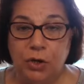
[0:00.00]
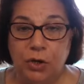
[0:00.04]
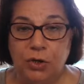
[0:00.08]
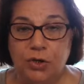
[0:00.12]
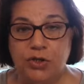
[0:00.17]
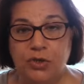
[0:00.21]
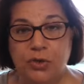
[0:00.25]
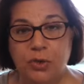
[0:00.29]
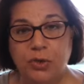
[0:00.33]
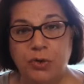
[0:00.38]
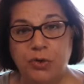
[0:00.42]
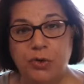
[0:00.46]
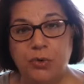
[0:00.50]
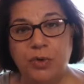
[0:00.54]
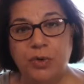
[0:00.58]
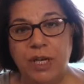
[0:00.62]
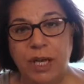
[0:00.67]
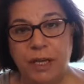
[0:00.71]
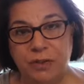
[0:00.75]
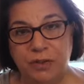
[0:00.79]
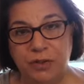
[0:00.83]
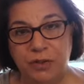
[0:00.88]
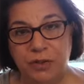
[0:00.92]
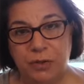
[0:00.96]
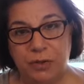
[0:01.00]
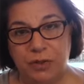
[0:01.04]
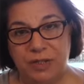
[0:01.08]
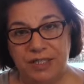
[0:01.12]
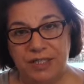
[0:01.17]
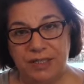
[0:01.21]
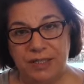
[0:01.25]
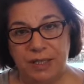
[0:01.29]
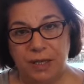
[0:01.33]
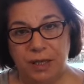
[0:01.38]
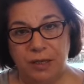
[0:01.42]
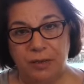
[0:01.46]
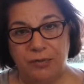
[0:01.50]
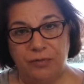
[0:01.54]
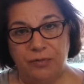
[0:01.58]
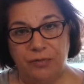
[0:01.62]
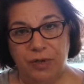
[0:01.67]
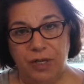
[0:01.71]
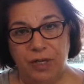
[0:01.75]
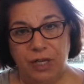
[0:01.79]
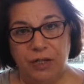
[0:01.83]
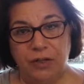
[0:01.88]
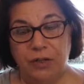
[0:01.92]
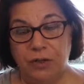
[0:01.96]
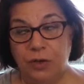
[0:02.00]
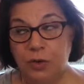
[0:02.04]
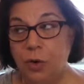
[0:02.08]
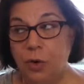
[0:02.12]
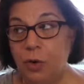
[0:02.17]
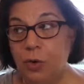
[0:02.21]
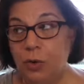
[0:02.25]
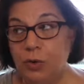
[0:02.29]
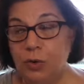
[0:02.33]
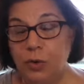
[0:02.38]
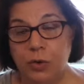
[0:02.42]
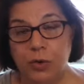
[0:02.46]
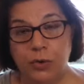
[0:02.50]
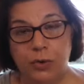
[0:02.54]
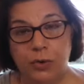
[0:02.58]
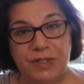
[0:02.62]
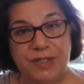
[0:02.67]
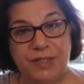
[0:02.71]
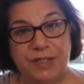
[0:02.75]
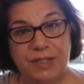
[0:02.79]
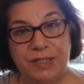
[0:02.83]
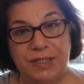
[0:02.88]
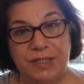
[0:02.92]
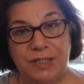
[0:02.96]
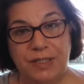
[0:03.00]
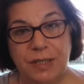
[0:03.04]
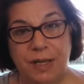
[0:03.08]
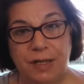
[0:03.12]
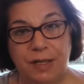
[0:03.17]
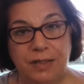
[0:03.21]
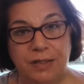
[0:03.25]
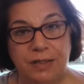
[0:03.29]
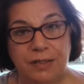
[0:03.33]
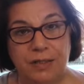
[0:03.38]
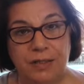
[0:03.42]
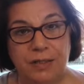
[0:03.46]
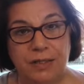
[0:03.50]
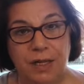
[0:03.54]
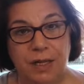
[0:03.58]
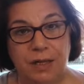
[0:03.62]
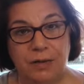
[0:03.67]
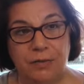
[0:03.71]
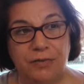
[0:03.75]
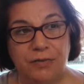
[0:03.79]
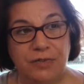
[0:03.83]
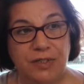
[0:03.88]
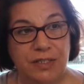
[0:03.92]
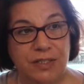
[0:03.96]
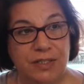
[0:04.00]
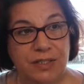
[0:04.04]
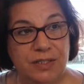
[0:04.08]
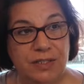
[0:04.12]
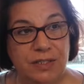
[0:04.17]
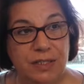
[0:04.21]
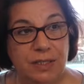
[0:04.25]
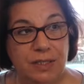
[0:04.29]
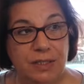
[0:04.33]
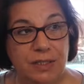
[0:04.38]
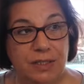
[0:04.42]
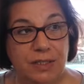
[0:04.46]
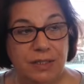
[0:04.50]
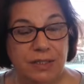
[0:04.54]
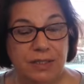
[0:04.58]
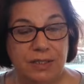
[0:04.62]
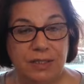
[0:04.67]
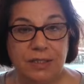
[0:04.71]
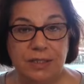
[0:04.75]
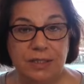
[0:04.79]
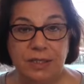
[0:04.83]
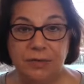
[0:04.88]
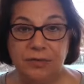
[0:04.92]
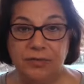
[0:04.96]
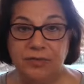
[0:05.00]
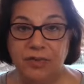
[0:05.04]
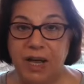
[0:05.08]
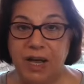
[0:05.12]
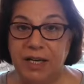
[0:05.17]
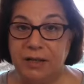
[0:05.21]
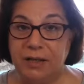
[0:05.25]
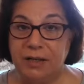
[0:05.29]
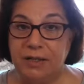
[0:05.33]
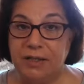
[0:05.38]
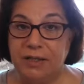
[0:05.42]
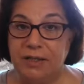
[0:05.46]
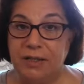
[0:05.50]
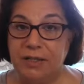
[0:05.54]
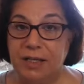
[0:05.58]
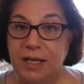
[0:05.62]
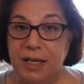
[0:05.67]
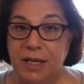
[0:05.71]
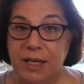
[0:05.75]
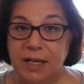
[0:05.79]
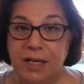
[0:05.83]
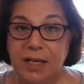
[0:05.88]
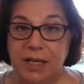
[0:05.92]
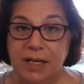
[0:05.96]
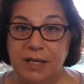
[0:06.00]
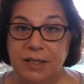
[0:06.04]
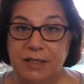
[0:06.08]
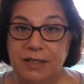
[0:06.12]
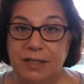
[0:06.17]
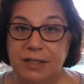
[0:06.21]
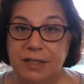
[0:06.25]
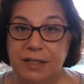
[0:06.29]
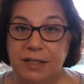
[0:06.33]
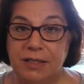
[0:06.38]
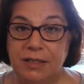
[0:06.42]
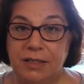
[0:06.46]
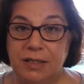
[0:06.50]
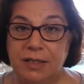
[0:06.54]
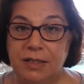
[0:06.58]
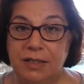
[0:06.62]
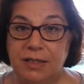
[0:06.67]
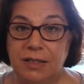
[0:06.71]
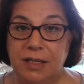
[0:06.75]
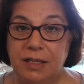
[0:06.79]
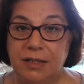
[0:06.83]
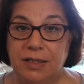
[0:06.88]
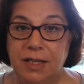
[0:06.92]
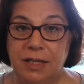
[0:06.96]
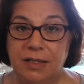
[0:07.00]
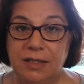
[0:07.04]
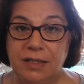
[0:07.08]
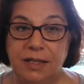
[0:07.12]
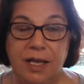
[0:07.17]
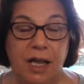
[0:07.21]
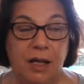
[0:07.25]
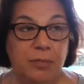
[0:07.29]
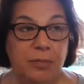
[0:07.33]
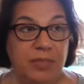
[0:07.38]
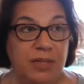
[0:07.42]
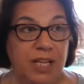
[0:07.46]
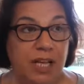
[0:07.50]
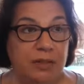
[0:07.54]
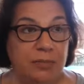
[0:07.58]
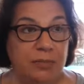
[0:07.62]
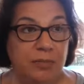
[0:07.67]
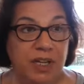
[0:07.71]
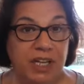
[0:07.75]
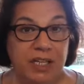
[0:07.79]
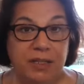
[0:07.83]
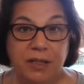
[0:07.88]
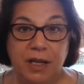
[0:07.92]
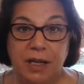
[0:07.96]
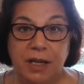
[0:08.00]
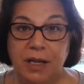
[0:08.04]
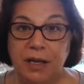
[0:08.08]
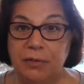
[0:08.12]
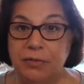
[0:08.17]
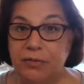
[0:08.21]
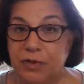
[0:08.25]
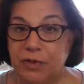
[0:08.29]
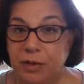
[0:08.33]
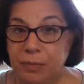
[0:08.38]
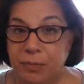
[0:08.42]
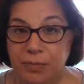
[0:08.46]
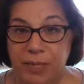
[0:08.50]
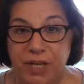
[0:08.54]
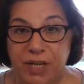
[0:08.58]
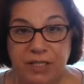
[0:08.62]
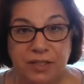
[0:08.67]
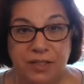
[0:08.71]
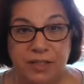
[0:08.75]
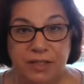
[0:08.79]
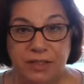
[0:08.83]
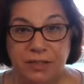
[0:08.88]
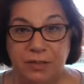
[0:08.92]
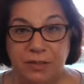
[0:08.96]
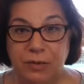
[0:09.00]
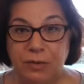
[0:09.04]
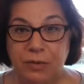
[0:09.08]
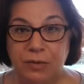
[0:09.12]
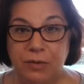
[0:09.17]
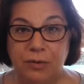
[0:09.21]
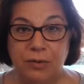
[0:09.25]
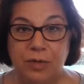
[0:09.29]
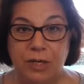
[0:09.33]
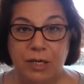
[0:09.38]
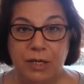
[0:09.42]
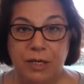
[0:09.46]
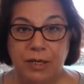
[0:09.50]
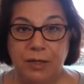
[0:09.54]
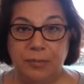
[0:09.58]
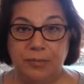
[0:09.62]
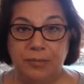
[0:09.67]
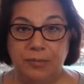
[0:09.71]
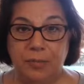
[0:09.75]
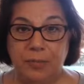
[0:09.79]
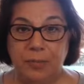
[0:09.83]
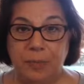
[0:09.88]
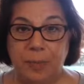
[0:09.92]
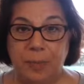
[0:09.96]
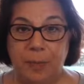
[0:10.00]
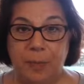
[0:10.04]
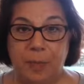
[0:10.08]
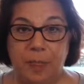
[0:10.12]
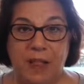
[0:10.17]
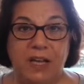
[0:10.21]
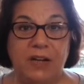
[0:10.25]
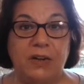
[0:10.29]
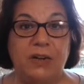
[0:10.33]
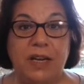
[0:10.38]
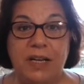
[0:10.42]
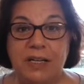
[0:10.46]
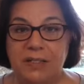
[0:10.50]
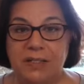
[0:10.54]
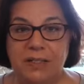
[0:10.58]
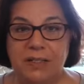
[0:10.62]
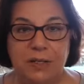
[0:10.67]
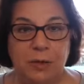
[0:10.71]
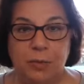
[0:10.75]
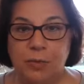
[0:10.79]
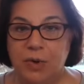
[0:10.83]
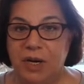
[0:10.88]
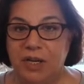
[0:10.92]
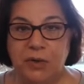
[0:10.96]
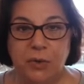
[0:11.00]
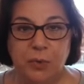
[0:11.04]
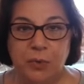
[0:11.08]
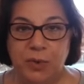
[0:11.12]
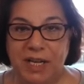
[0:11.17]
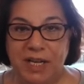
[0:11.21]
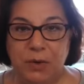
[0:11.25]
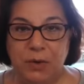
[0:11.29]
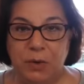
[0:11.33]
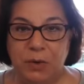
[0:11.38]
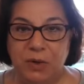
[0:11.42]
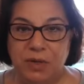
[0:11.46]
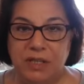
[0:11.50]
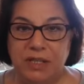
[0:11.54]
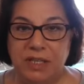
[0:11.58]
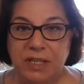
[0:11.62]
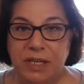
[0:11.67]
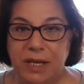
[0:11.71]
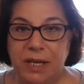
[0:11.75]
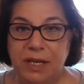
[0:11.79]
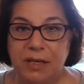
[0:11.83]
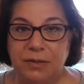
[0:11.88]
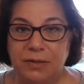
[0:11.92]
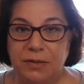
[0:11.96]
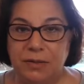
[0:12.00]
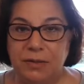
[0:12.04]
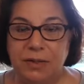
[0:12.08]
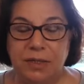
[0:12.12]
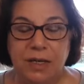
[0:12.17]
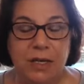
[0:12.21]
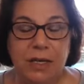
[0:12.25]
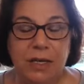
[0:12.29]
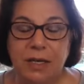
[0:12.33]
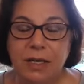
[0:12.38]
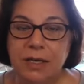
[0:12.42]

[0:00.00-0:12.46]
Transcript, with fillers: So you're not yourself. The whole earth is not itself. This, uh, this virus is that camp that made everybody so crazy one way or the other.